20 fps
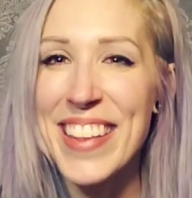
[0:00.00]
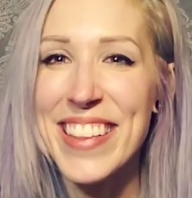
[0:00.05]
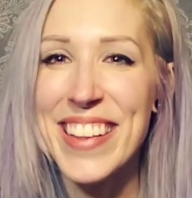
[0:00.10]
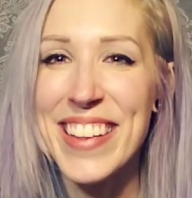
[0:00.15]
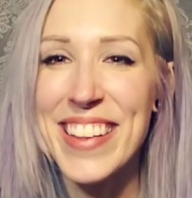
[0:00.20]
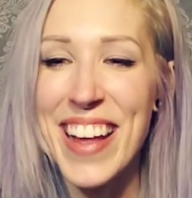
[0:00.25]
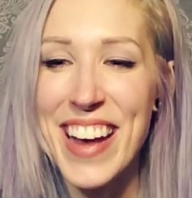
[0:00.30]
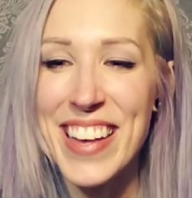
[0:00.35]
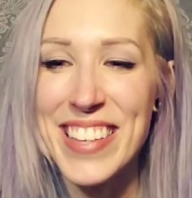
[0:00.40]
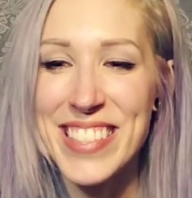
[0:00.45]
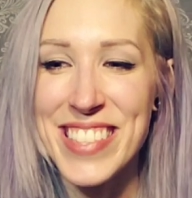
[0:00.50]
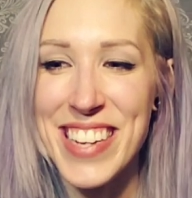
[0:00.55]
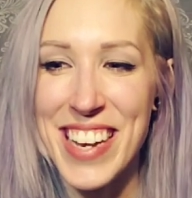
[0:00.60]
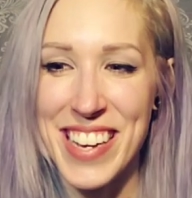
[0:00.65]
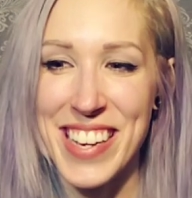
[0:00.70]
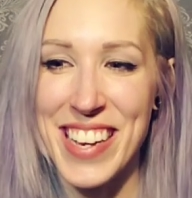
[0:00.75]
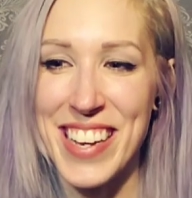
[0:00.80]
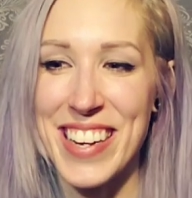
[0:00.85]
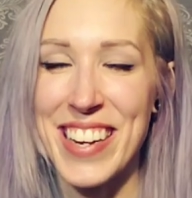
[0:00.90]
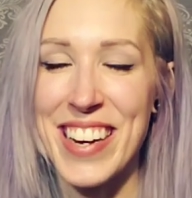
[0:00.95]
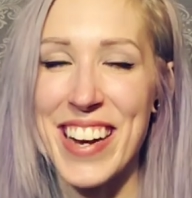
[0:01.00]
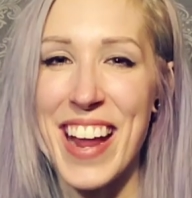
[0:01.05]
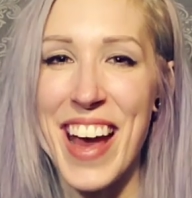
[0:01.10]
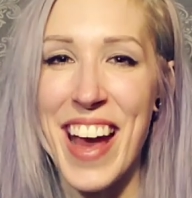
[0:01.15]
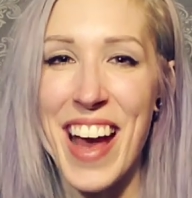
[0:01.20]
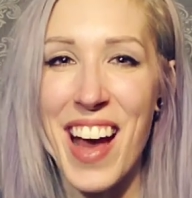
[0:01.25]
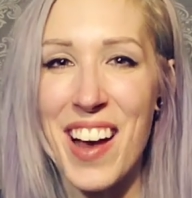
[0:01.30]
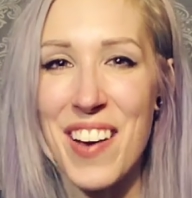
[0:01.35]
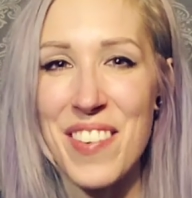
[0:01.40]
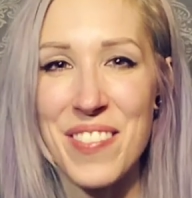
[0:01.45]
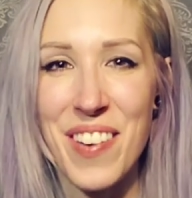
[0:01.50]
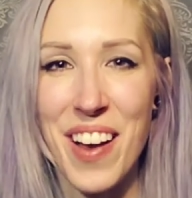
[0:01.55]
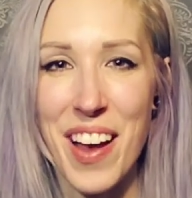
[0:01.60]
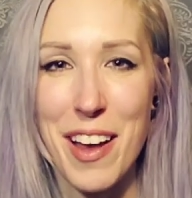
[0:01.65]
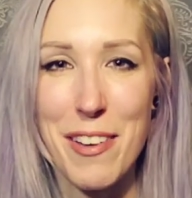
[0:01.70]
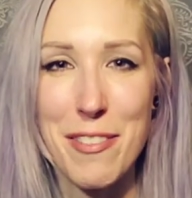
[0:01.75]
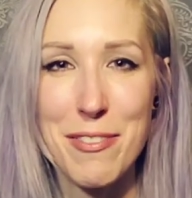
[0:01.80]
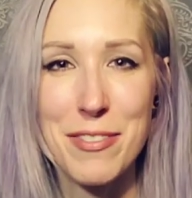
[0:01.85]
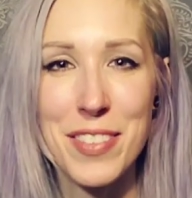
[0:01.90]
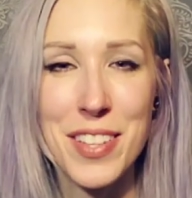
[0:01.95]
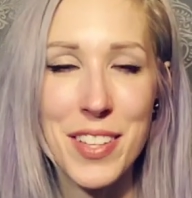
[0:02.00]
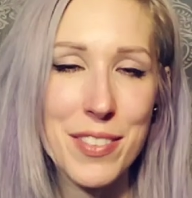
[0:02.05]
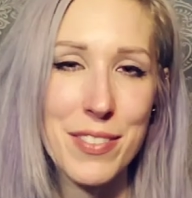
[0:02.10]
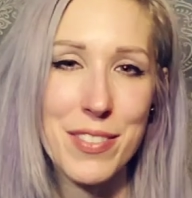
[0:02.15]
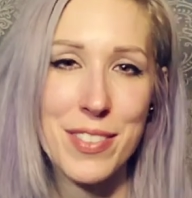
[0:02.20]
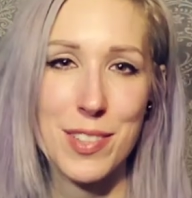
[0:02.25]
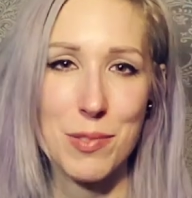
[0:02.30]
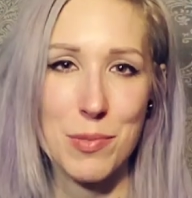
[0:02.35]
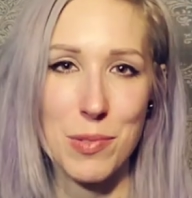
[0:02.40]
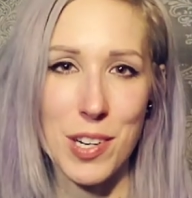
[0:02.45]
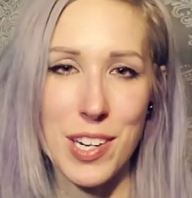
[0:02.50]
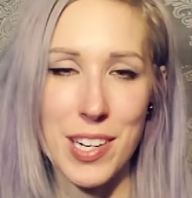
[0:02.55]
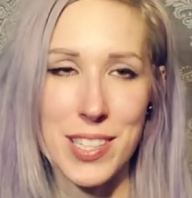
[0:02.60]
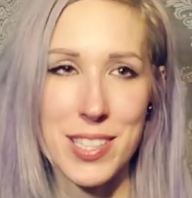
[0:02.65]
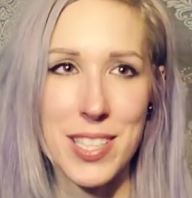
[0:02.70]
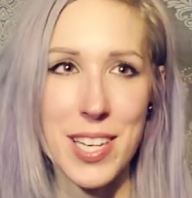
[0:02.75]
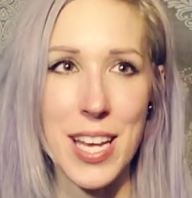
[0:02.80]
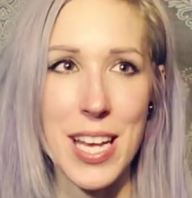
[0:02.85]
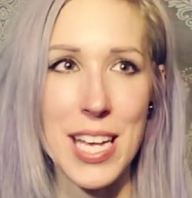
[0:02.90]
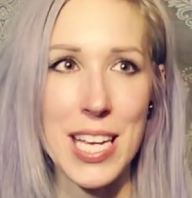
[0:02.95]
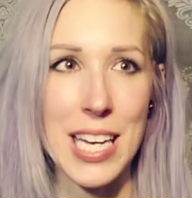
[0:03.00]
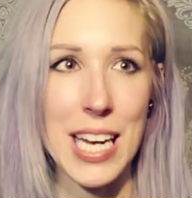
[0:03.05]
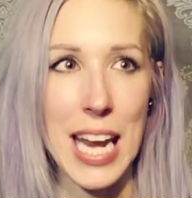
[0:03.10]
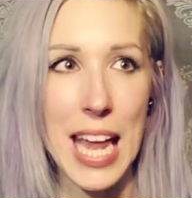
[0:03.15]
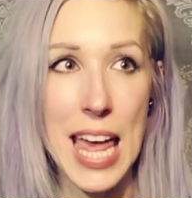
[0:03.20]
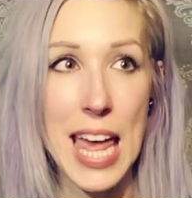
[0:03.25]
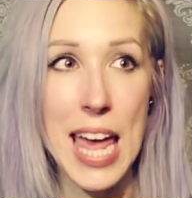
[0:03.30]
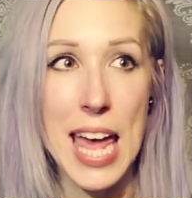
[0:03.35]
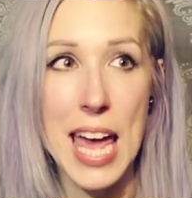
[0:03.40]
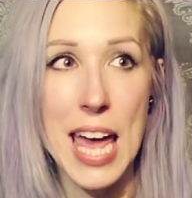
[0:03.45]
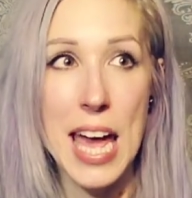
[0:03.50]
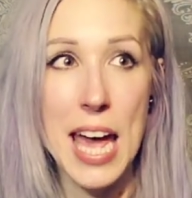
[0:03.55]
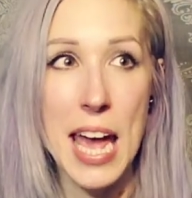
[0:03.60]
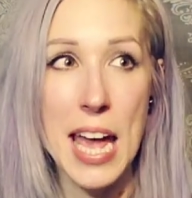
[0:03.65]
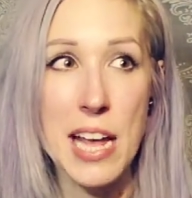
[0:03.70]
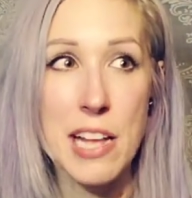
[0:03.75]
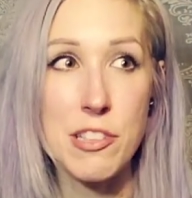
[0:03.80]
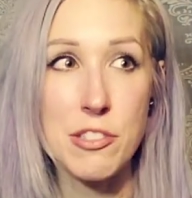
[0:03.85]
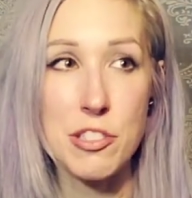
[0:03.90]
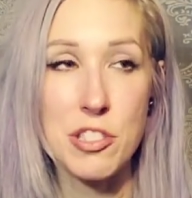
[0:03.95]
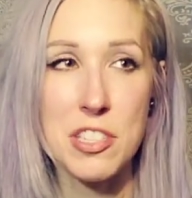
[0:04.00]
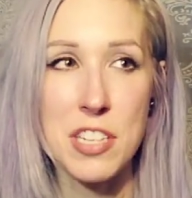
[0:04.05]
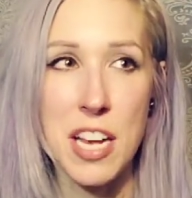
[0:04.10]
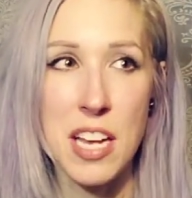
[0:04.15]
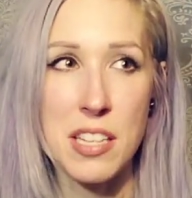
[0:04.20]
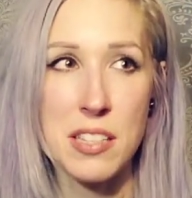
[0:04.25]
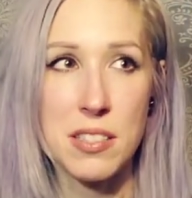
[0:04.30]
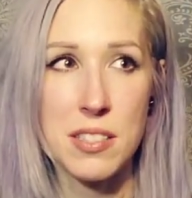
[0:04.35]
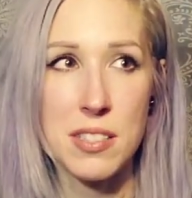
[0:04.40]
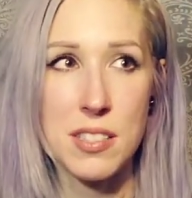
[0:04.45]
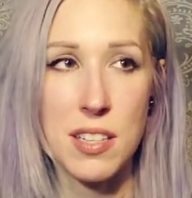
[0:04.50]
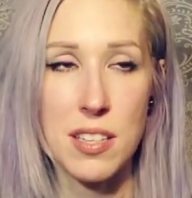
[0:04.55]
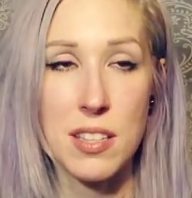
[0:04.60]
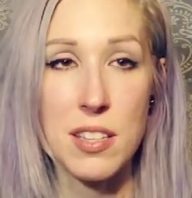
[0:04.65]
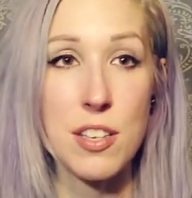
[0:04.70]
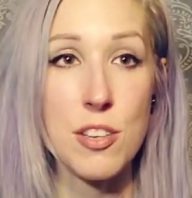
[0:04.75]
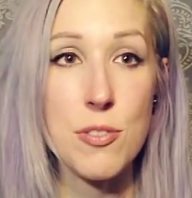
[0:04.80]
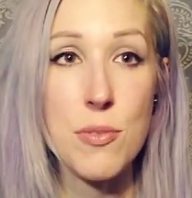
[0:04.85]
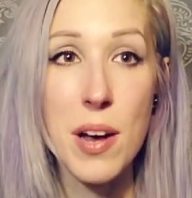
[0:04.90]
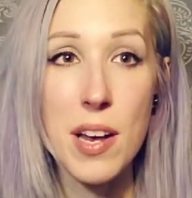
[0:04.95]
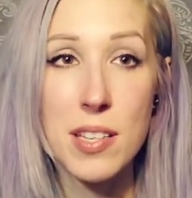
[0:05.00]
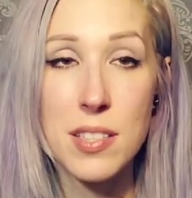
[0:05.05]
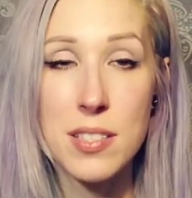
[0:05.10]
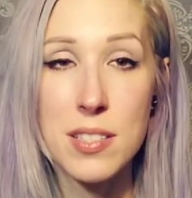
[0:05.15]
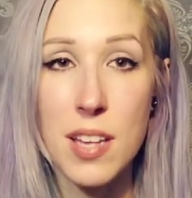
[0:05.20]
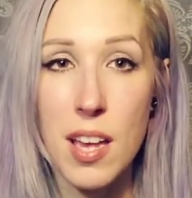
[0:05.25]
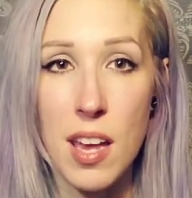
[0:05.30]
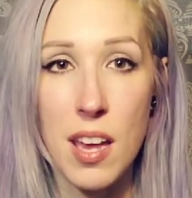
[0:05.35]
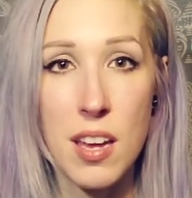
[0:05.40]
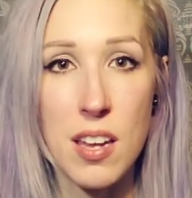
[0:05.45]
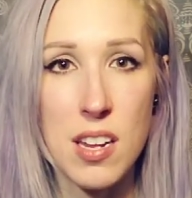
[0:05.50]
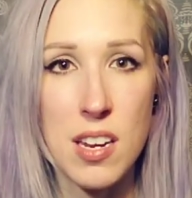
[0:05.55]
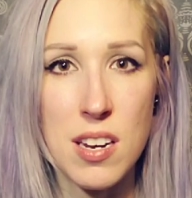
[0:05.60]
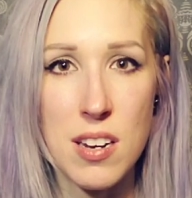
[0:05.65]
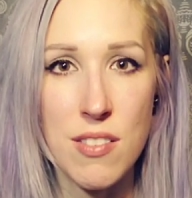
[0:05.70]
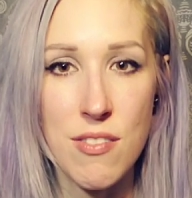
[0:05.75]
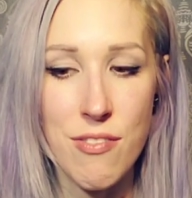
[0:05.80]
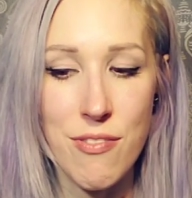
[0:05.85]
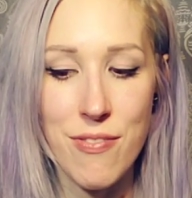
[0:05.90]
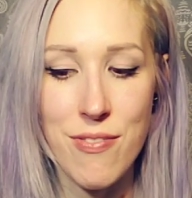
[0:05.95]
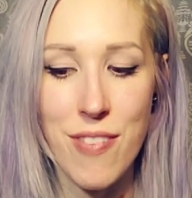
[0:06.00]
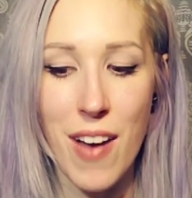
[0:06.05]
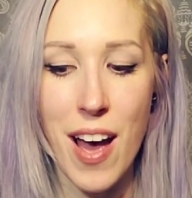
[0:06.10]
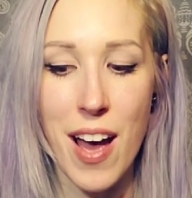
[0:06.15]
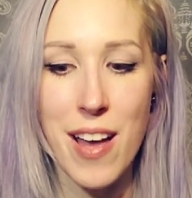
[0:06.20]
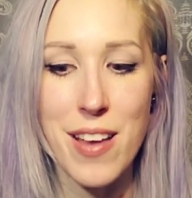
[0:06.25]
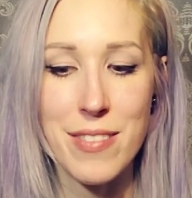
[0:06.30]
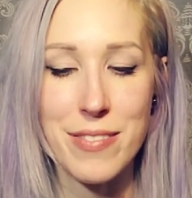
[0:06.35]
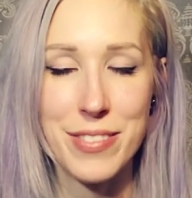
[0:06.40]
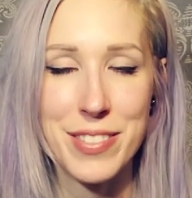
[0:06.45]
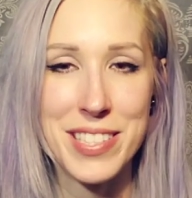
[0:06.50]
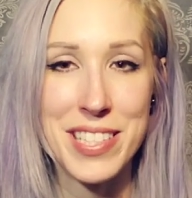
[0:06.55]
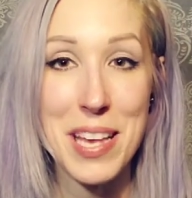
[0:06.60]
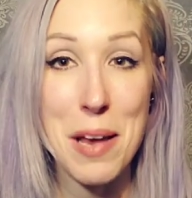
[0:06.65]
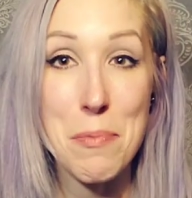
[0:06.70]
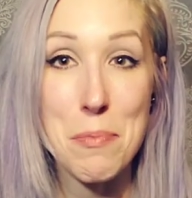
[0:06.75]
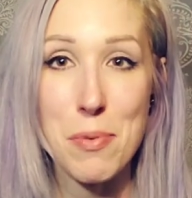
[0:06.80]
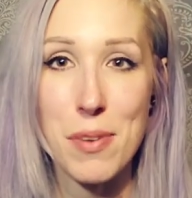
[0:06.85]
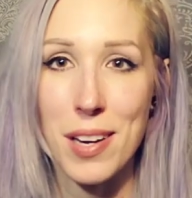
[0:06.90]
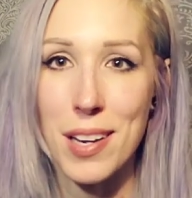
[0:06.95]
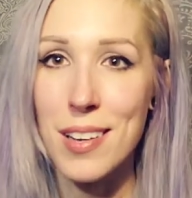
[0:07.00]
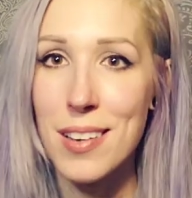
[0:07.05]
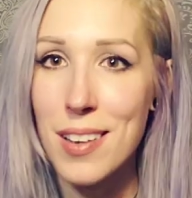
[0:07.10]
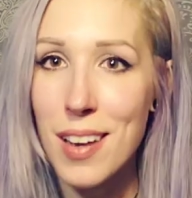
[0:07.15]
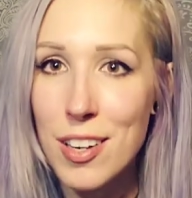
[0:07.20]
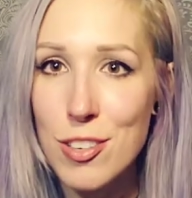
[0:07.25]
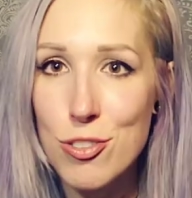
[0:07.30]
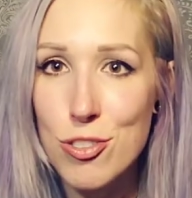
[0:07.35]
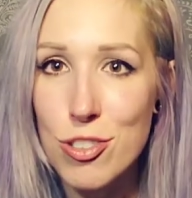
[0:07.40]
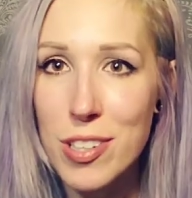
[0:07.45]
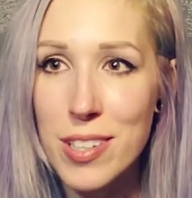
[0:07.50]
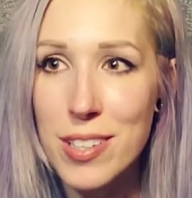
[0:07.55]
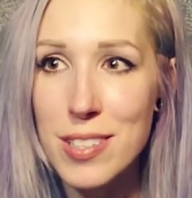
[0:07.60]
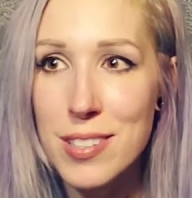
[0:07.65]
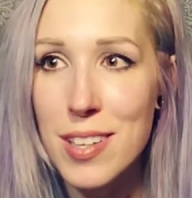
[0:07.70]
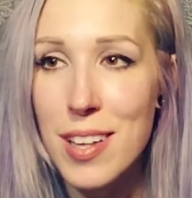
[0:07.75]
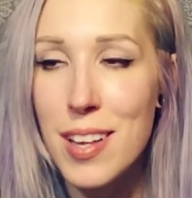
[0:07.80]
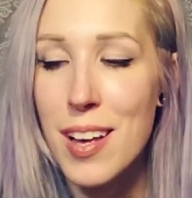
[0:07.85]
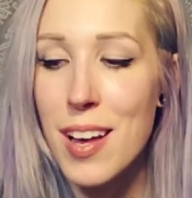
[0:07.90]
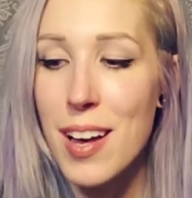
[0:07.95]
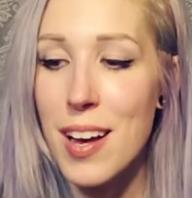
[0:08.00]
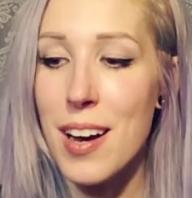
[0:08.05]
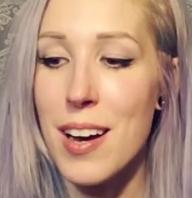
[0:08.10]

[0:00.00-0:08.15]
In the last decade and a half, I've lived and worked in 8 states in the US and 5 separate countries.